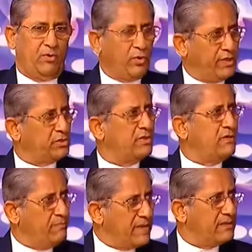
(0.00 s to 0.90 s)

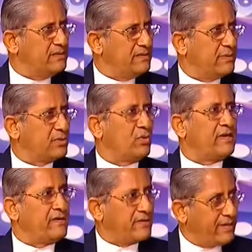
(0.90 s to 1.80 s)
Location matters, but
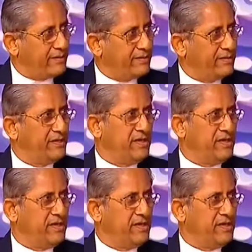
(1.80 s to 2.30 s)
not entirely.